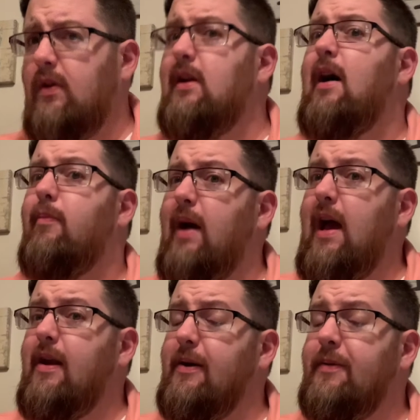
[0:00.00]
Now,
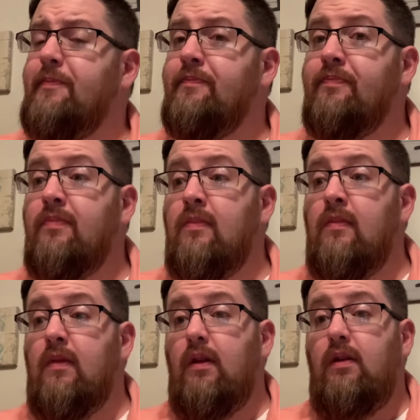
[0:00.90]
manna
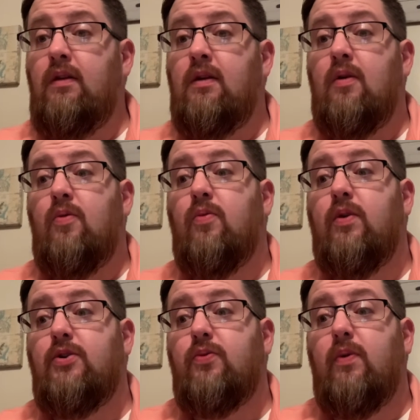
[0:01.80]

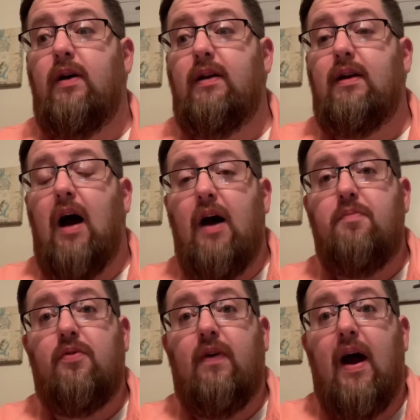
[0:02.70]
was what God
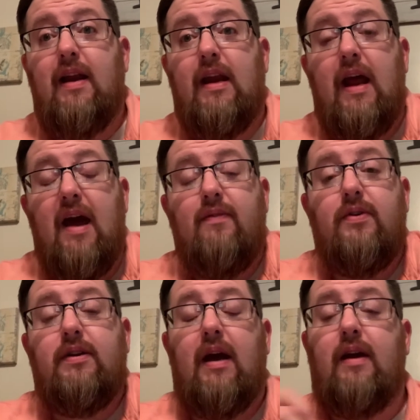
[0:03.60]
provided
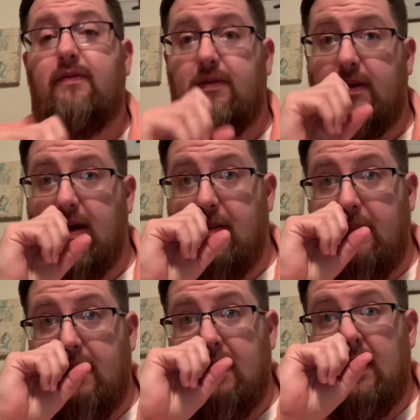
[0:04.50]
every day for them.
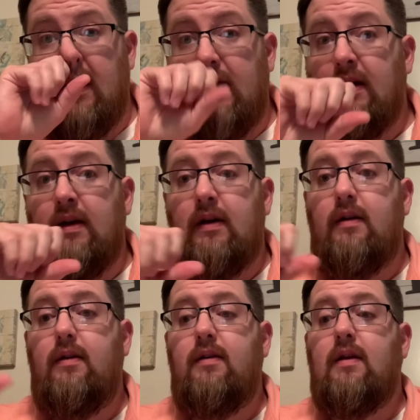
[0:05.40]

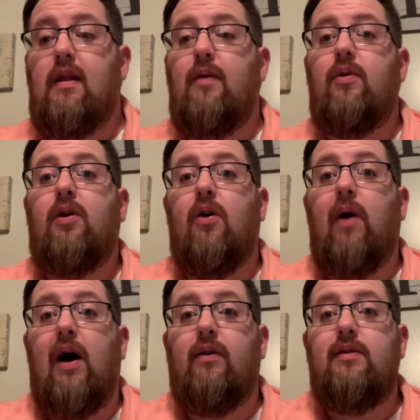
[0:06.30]
They would go
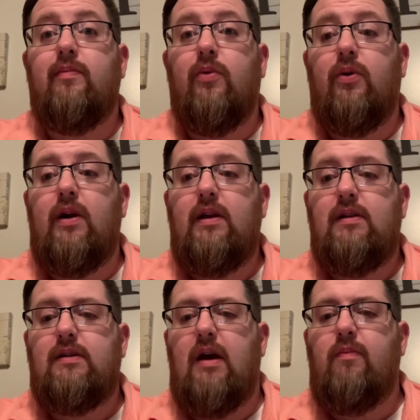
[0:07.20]
out in the
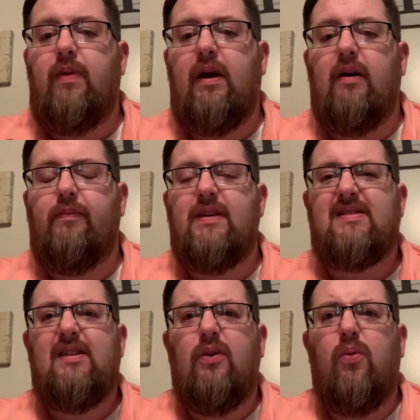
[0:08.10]
mornings and pick up this
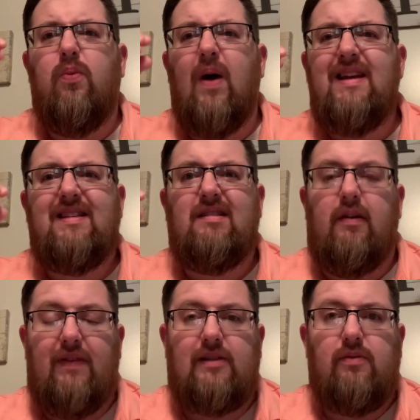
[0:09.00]
little white stuff.
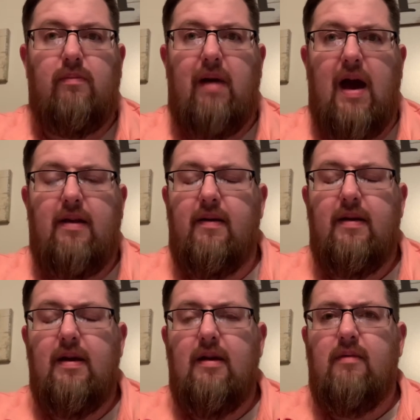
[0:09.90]
That's what manna
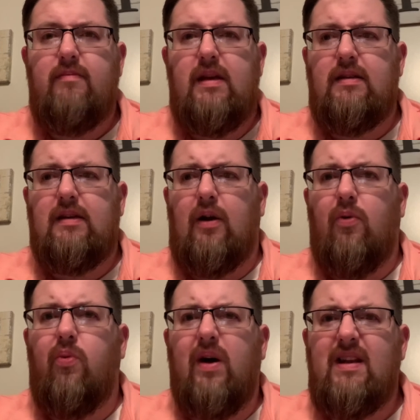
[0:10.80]
means. Like,
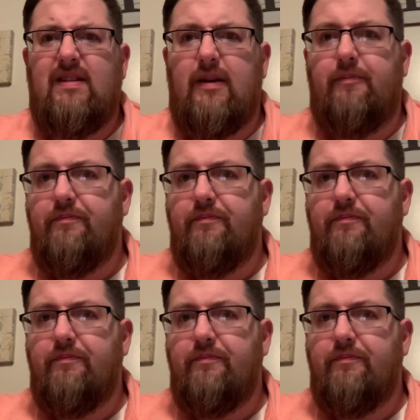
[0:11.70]
what is it?